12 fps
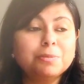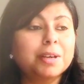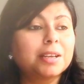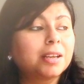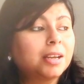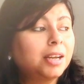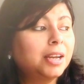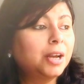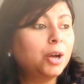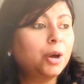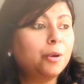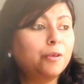But
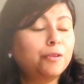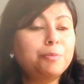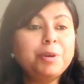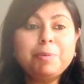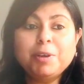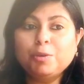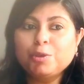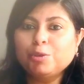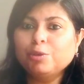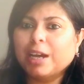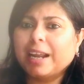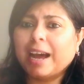for people who do that,